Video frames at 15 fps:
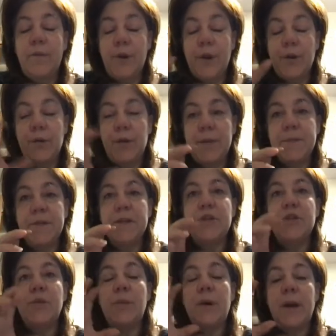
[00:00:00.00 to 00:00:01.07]
clips
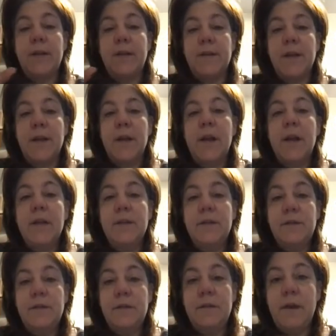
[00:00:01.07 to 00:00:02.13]
that you want
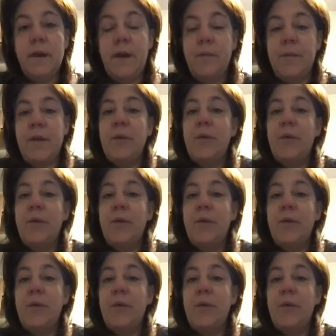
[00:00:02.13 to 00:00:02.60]
in